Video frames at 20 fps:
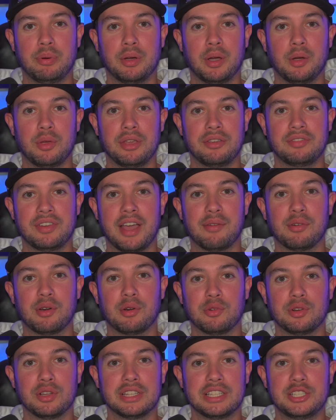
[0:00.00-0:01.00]
But we've
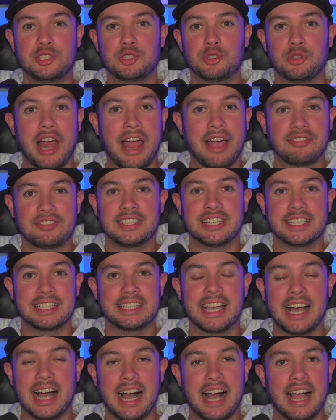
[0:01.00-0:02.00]
never really drafted a
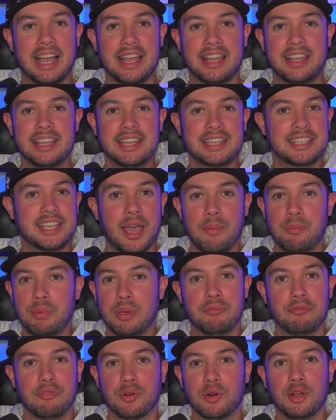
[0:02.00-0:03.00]
guy, kept
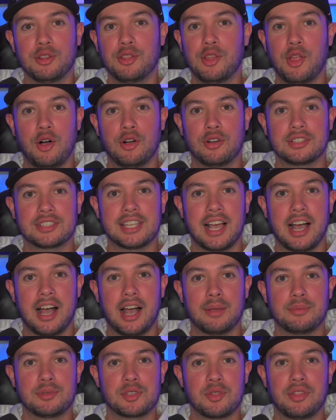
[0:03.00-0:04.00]
him for a long
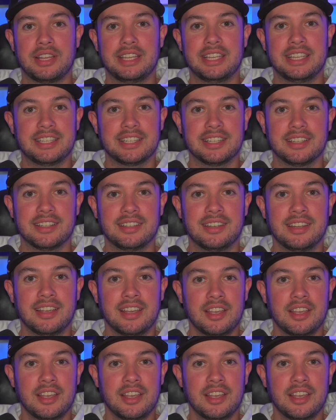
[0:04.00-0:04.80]
time so that he could